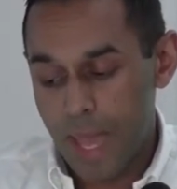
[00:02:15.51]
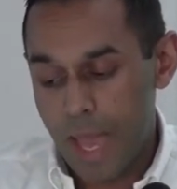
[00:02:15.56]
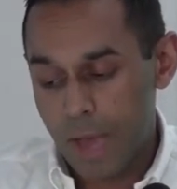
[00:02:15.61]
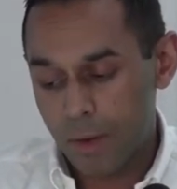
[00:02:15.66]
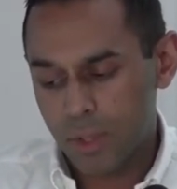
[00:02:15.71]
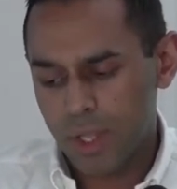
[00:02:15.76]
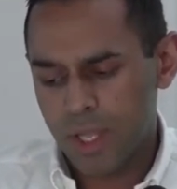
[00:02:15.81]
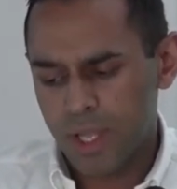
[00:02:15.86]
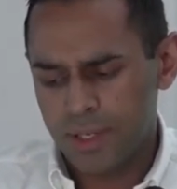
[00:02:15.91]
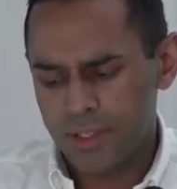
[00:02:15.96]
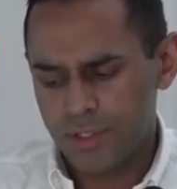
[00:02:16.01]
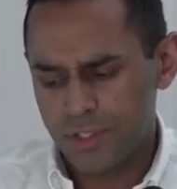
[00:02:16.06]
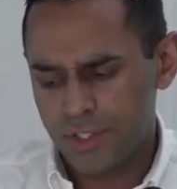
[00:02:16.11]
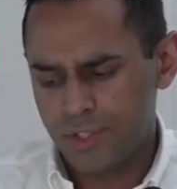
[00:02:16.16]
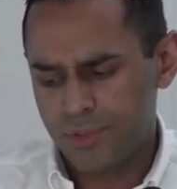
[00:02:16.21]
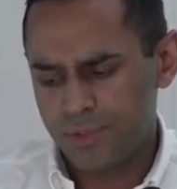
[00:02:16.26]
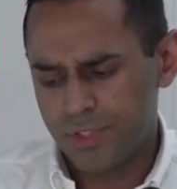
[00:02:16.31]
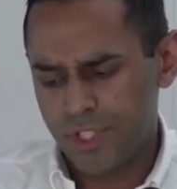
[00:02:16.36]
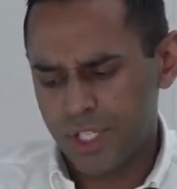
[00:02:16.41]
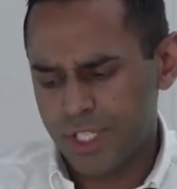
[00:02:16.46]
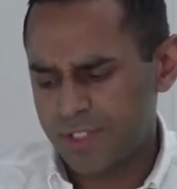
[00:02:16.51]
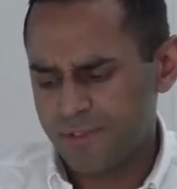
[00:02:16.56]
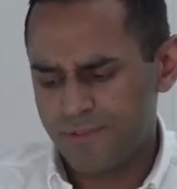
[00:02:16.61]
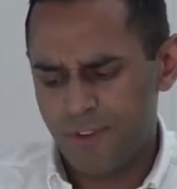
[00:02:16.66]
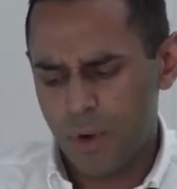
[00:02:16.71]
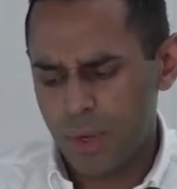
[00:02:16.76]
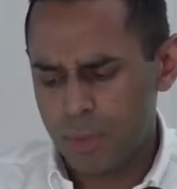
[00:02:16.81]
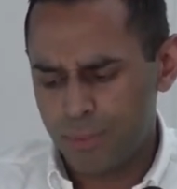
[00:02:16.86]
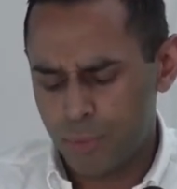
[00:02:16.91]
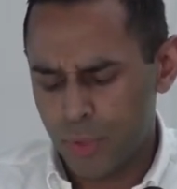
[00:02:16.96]
outline just
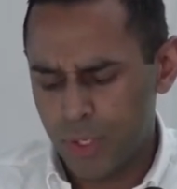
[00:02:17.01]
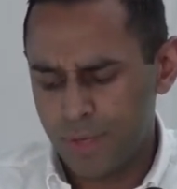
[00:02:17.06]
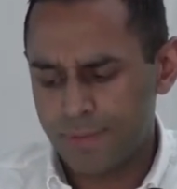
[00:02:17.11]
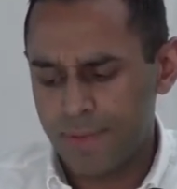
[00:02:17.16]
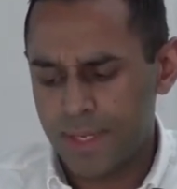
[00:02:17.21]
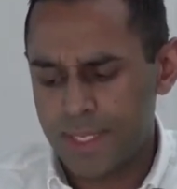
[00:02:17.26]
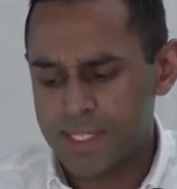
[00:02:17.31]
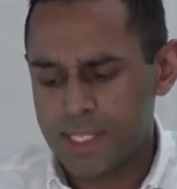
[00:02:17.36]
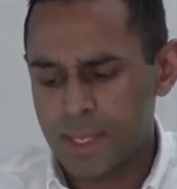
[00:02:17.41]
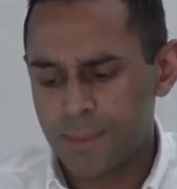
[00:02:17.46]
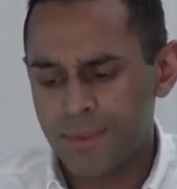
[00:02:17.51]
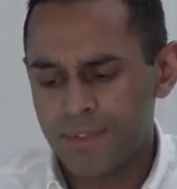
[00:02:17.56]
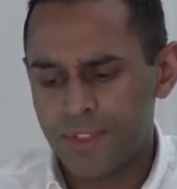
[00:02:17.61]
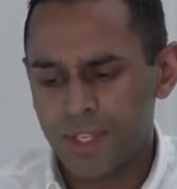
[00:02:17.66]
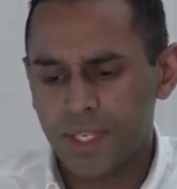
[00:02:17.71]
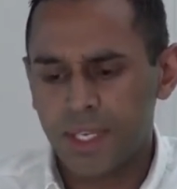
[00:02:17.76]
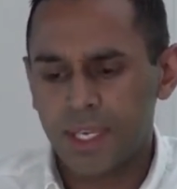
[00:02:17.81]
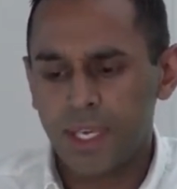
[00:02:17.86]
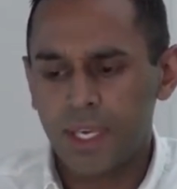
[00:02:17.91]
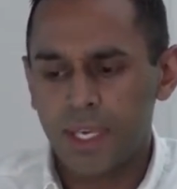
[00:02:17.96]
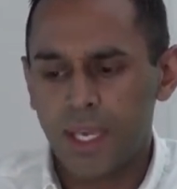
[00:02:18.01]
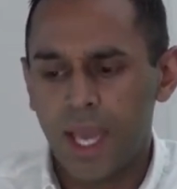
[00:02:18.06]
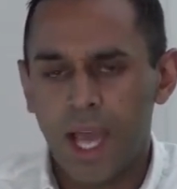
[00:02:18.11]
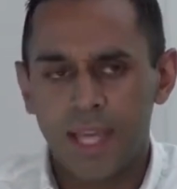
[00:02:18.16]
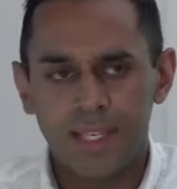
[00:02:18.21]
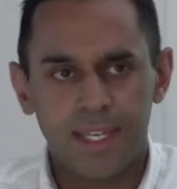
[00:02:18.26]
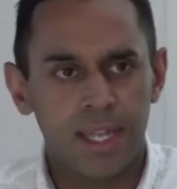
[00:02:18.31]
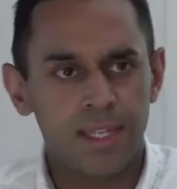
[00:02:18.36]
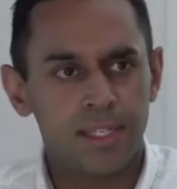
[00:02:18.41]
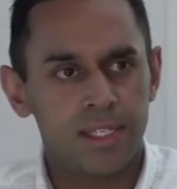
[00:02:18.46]
very briefly some of the key
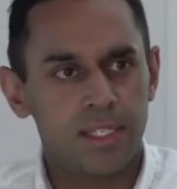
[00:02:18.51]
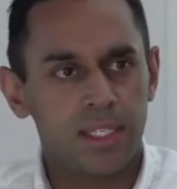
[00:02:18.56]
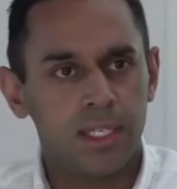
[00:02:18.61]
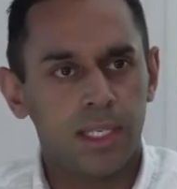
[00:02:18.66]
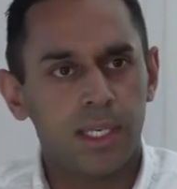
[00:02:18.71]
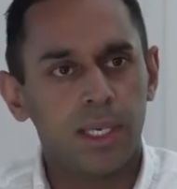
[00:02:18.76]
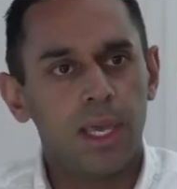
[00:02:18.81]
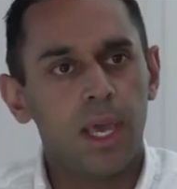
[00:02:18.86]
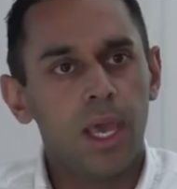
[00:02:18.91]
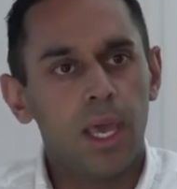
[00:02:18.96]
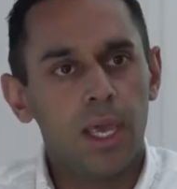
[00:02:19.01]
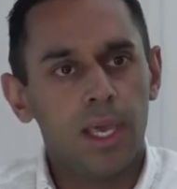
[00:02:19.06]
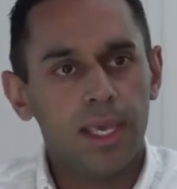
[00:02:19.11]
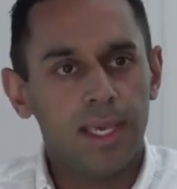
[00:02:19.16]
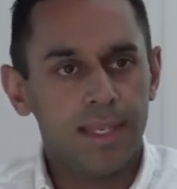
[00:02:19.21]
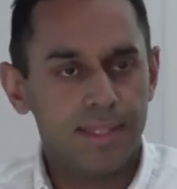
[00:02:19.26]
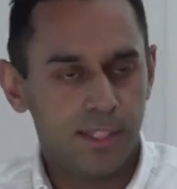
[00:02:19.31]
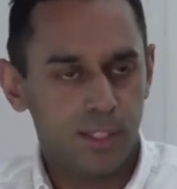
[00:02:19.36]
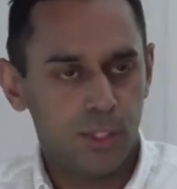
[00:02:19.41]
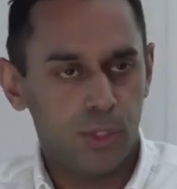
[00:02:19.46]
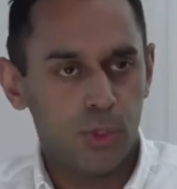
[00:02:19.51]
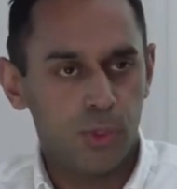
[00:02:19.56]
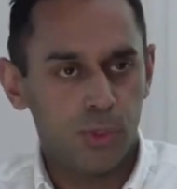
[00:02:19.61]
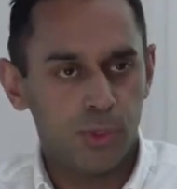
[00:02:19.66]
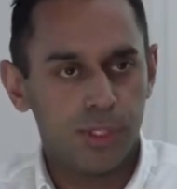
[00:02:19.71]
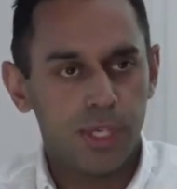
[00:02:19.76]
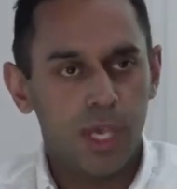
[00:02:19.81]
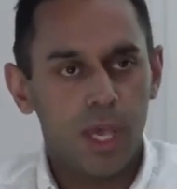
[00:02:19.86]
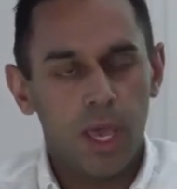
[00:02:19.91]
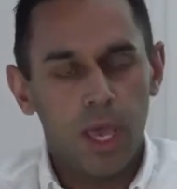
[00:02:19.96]
identity
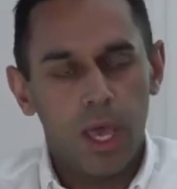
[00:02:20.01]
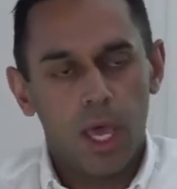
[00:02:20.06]
issues